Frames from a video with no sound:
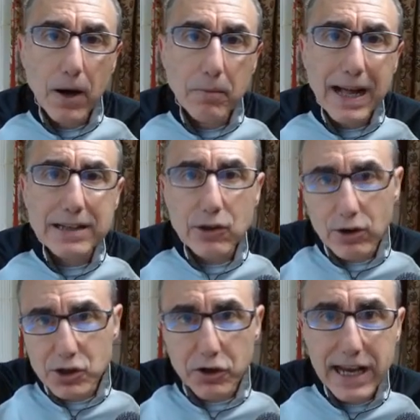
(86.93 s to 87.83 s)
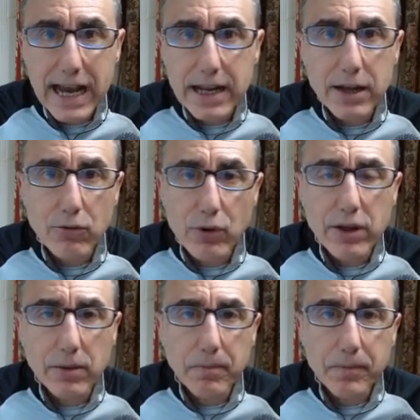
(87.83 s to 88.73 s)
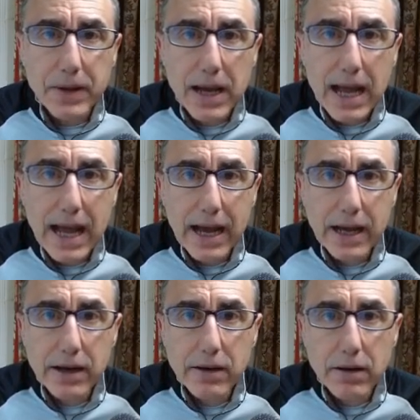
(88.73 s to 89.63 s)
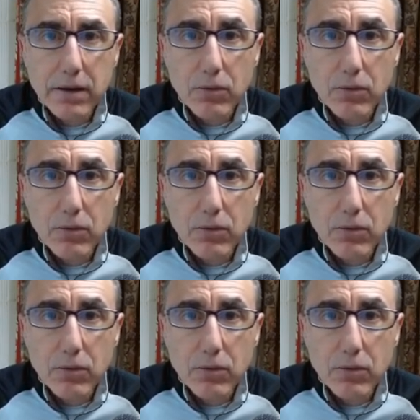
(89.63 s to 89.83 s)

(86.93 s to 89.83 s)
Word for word: that's our circadian rhythm, and